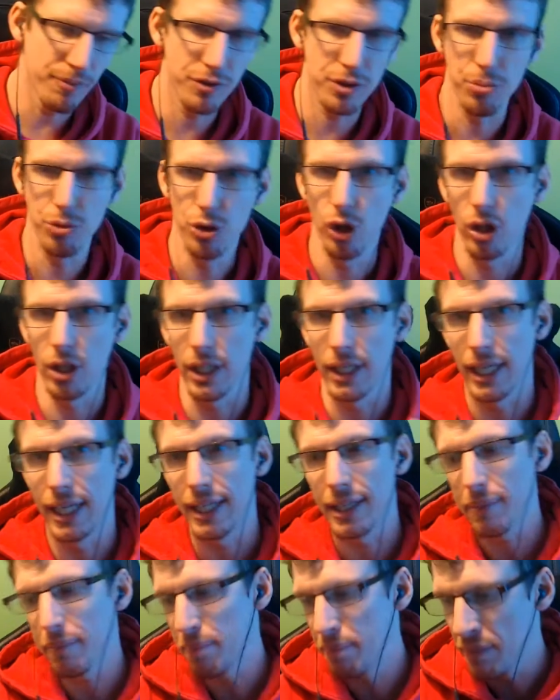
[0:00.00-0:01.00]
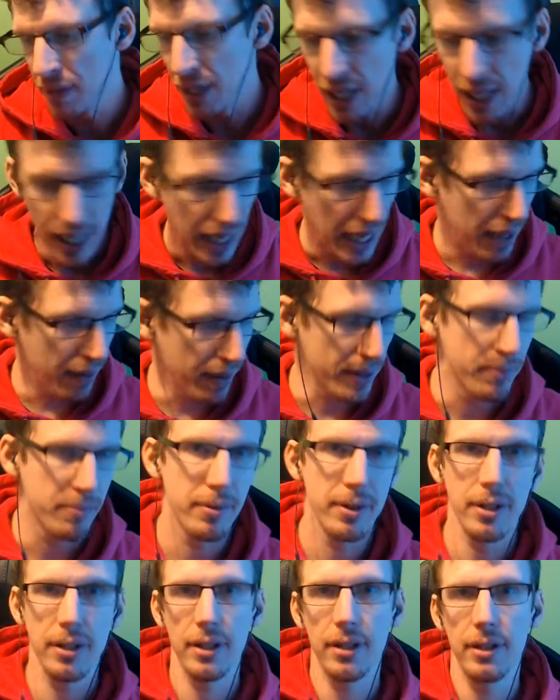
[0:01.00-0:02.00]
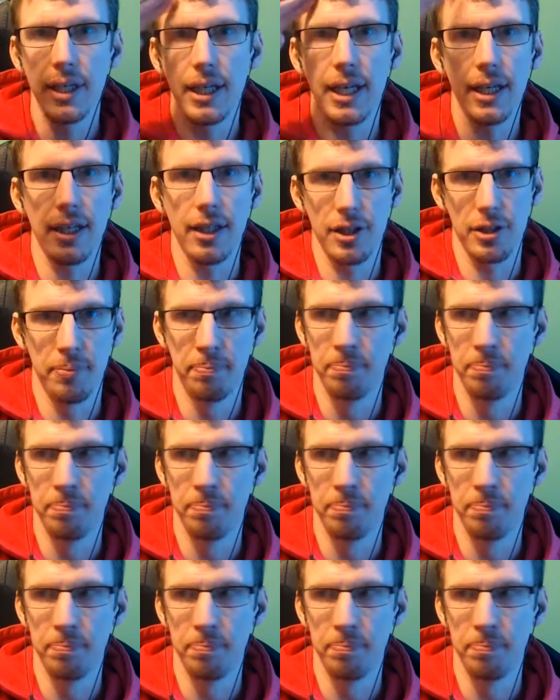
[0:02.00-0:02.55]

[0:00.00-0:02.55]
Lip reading: some chocolate cake. Anyway, take care, guys.